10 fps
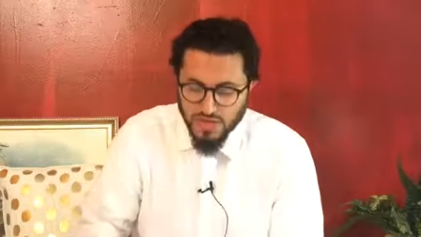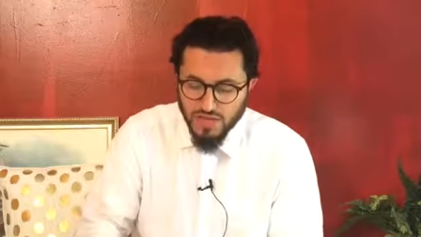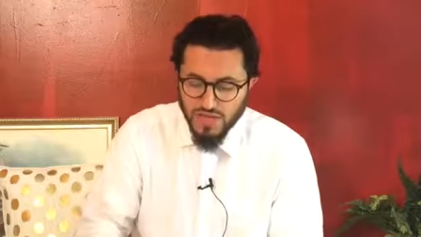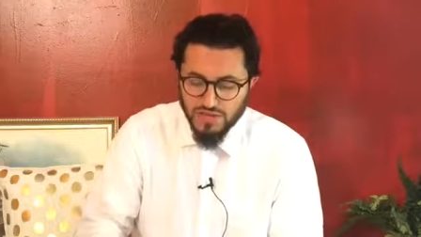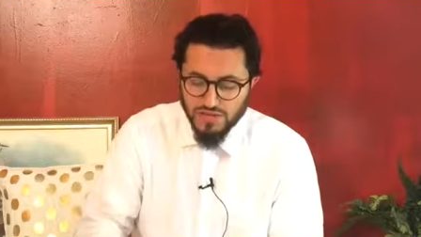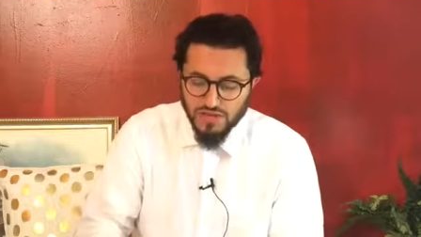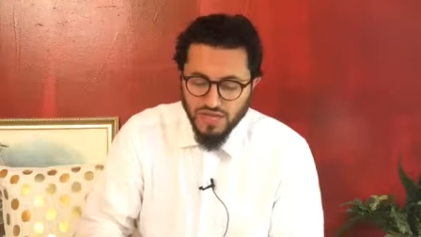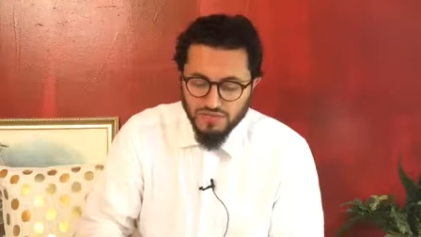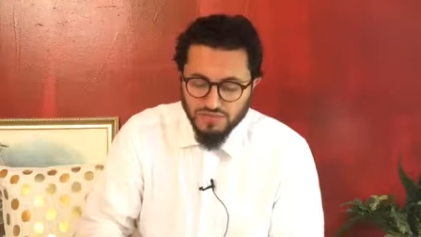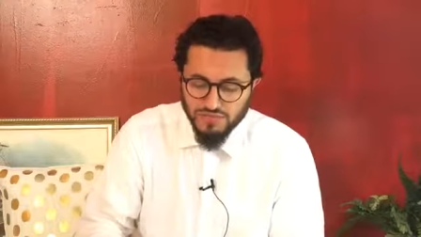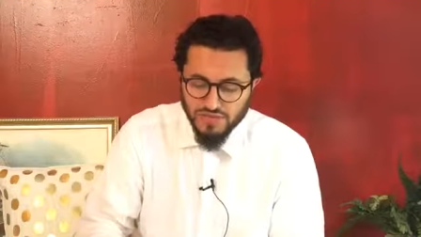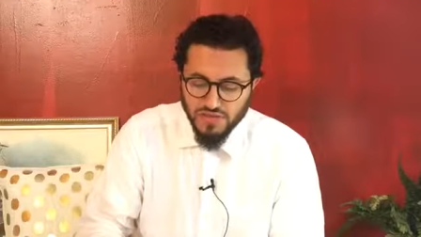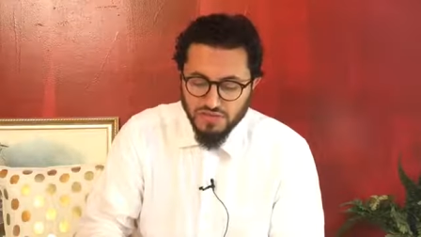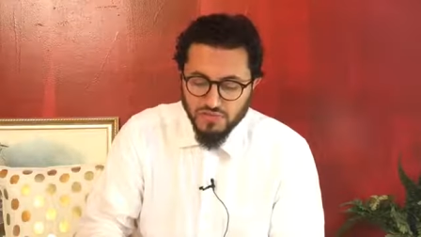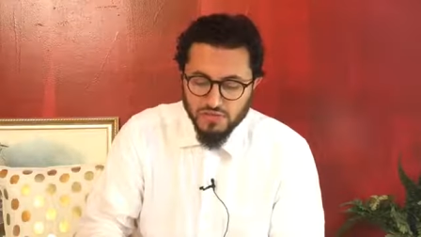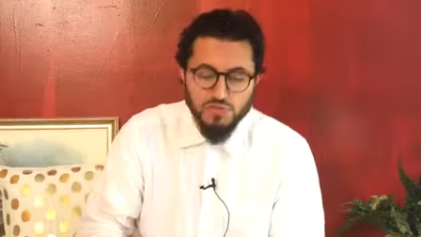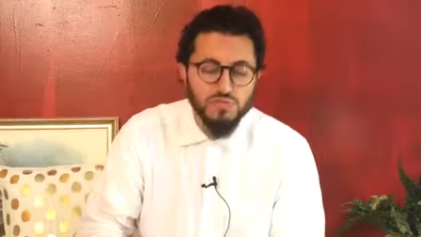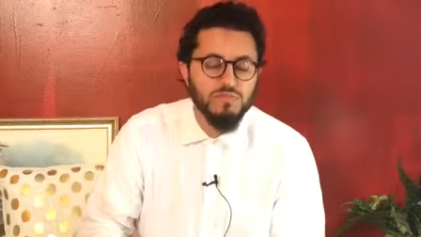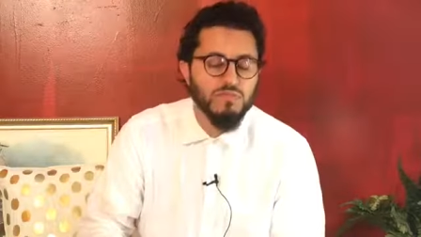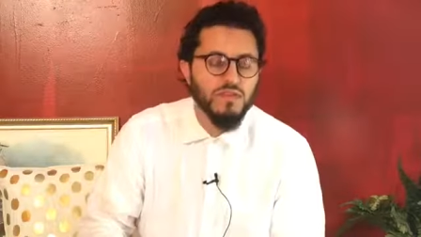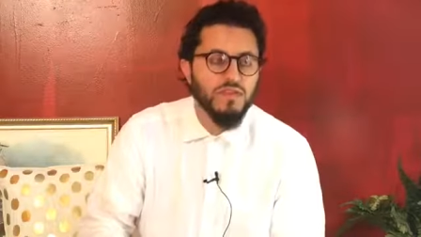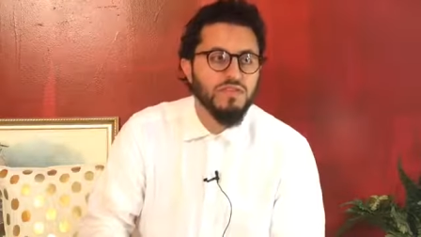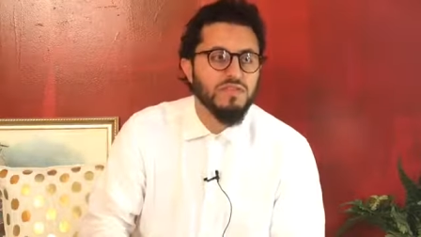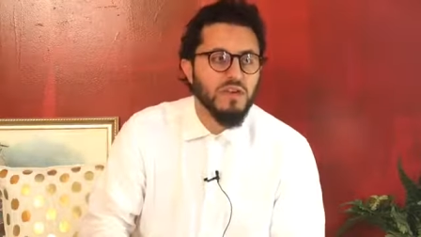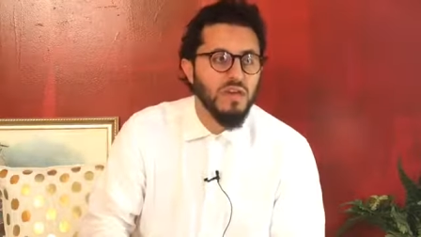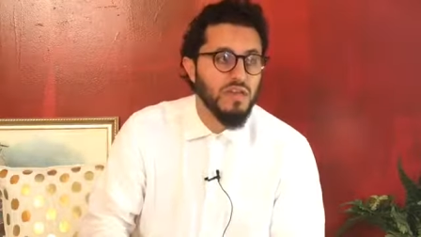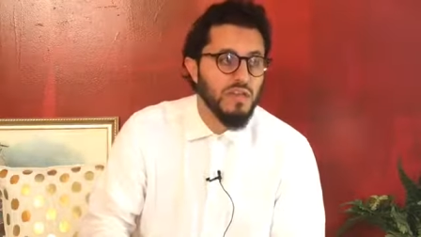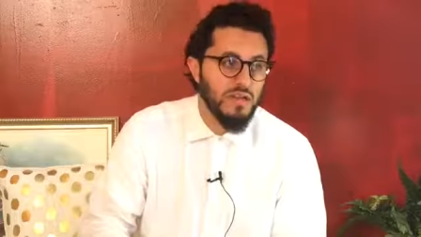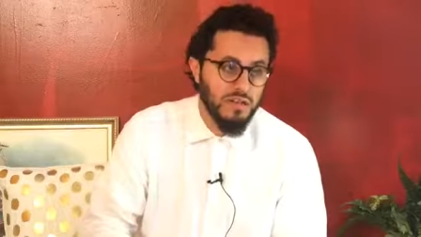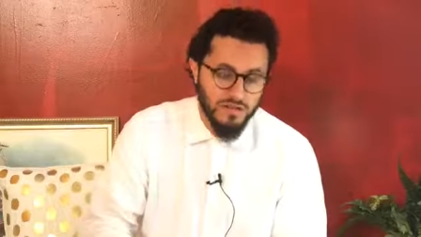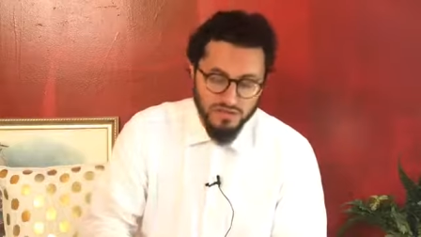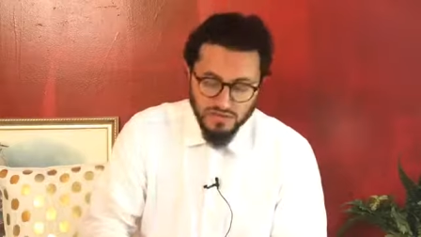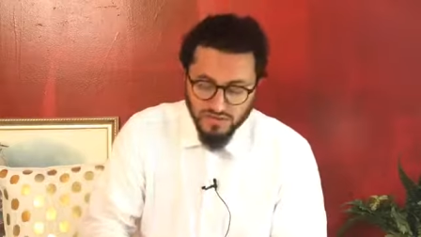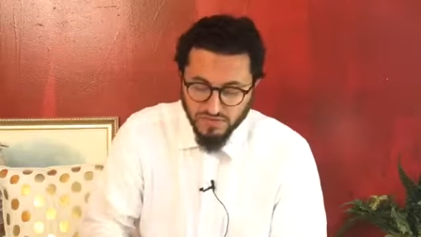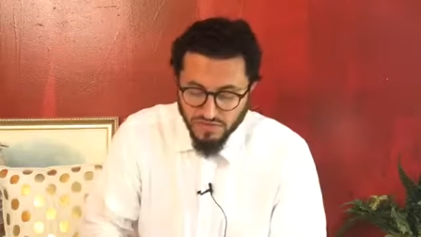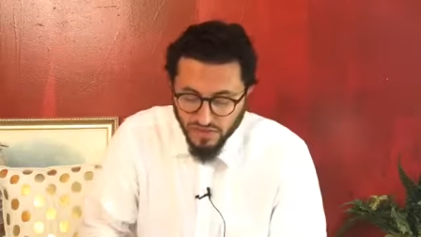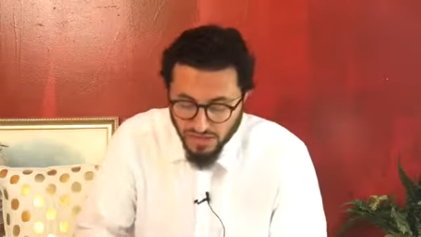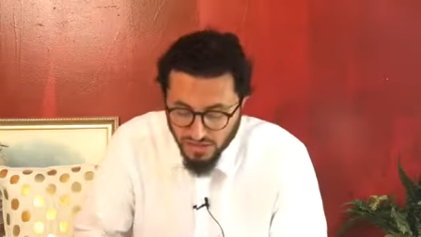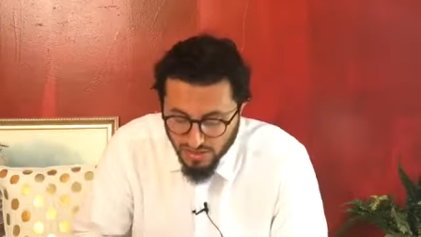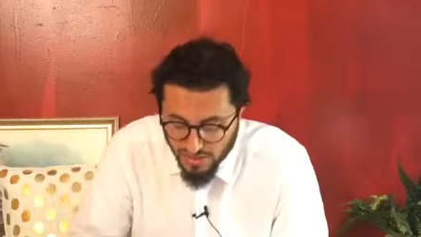and that the angel of death who is whom? Izrail. Izrail.